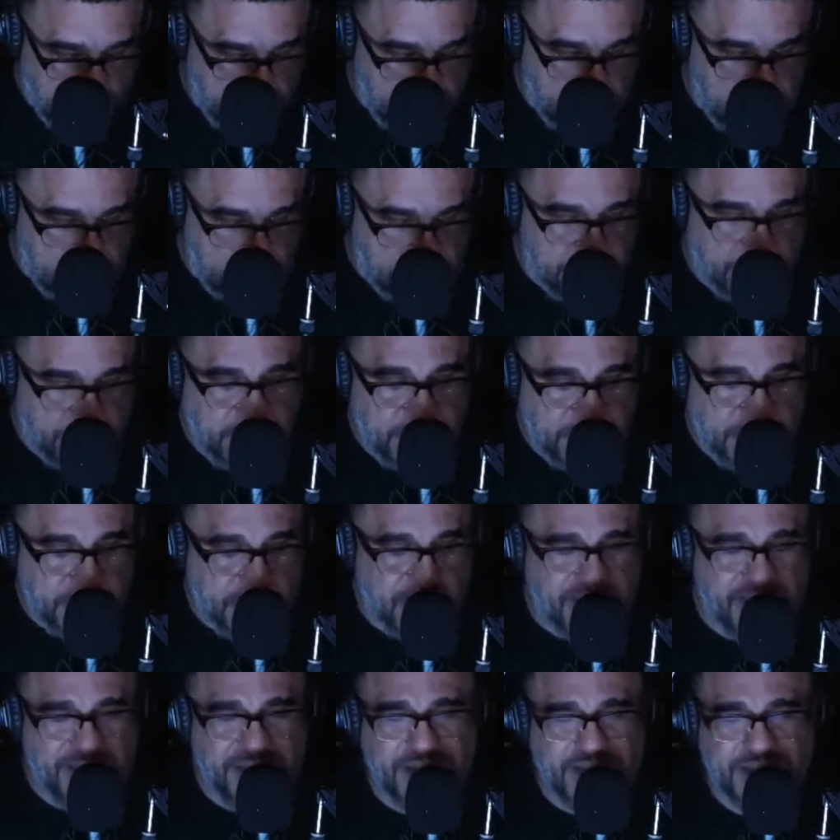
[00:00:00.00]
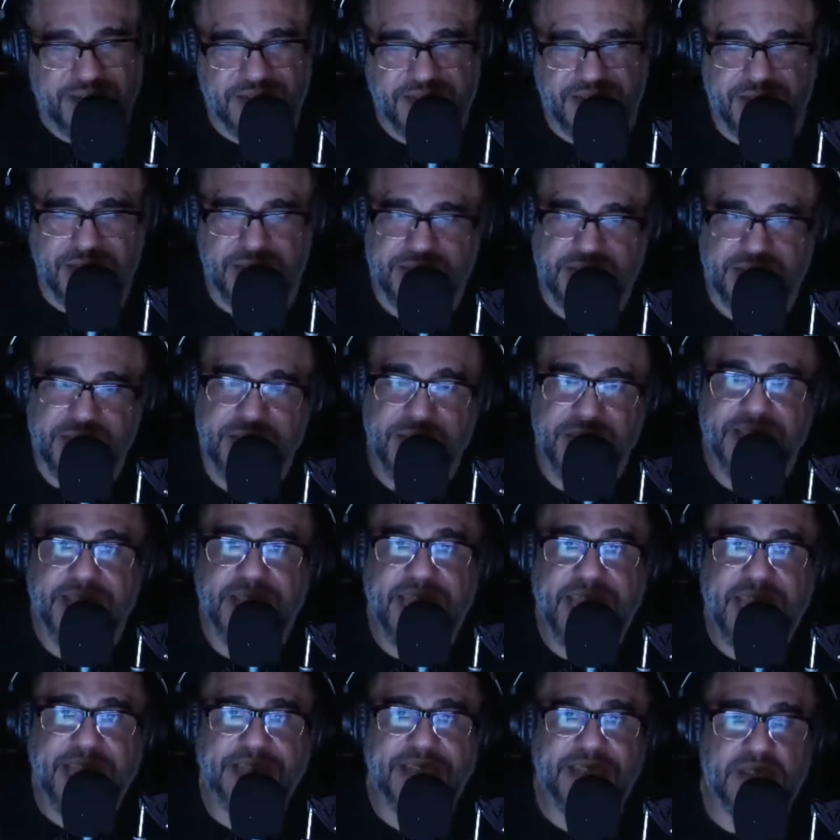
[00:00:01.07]
But these
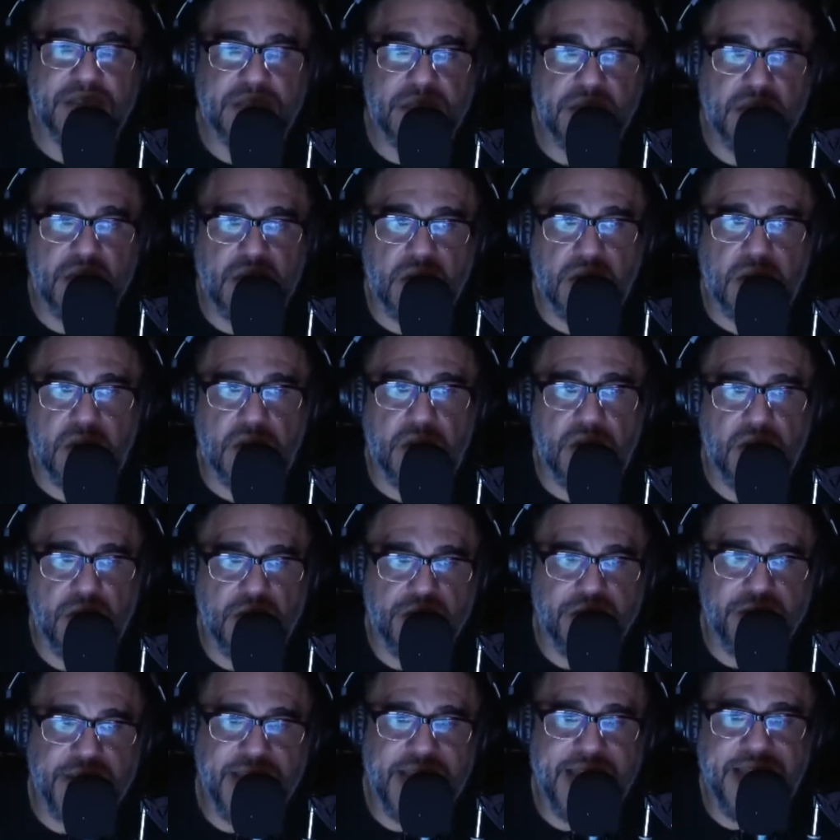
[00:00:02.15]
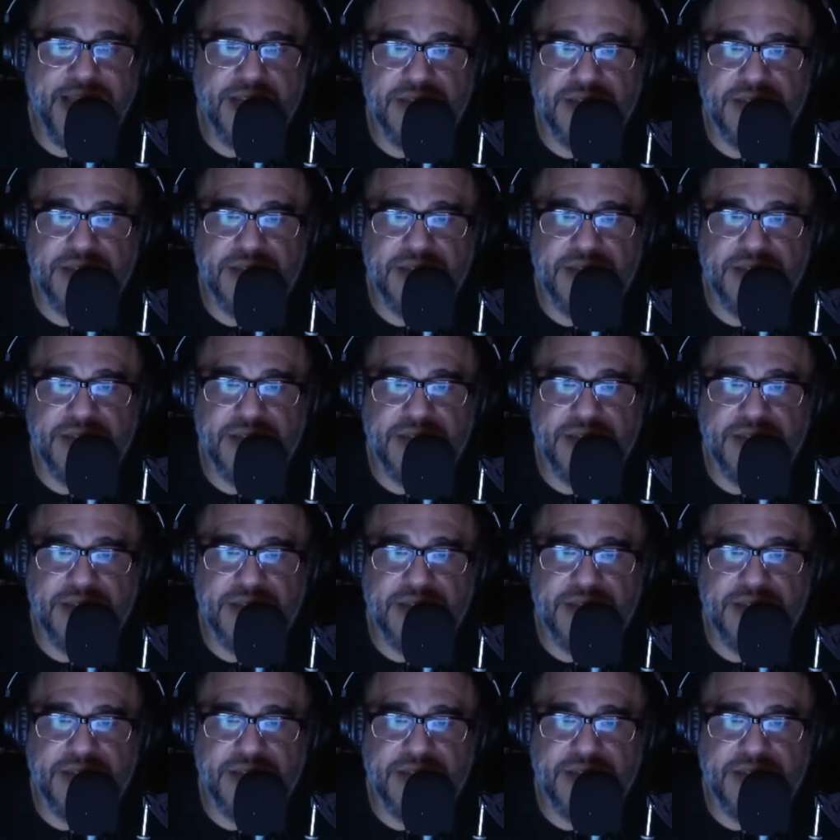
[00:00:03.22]
cats are not,